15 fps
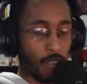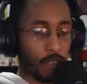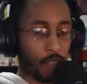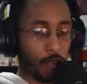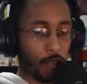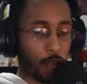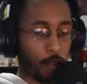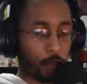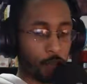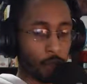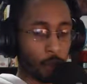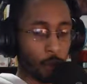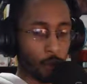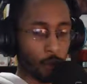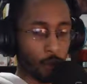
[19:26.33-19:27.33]
there's
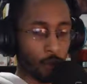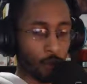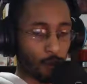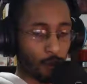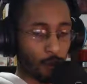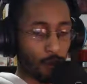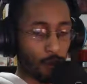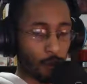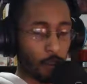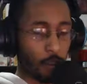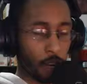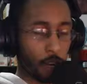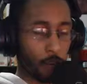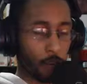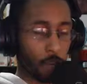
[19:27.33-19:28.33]

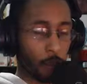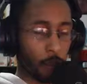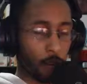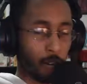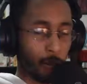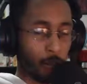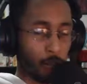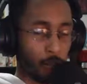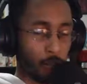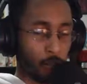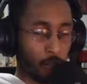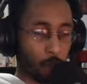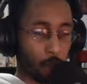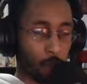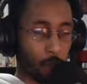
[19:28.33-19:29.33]
that part of me that
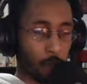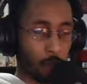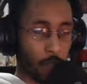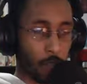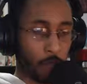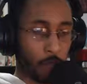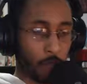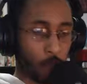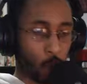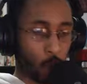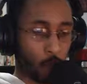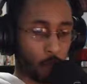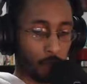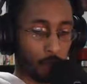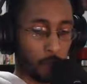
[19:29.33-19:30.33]
doesn't believe that that's where
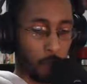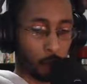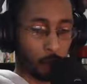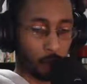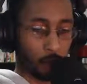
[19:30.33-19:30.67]
it stops.